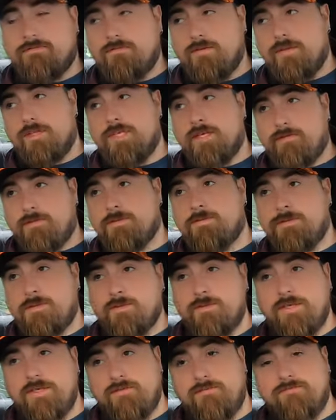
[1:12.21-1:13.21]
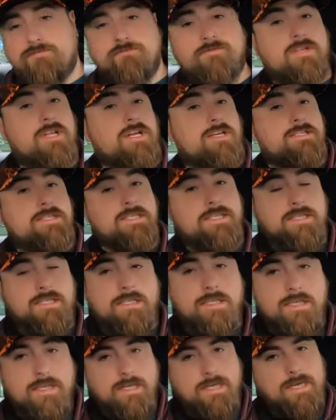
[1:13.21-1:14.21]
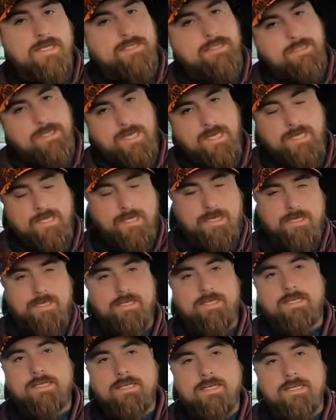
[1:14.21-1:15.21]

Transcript: or the difference between flossing and snagging.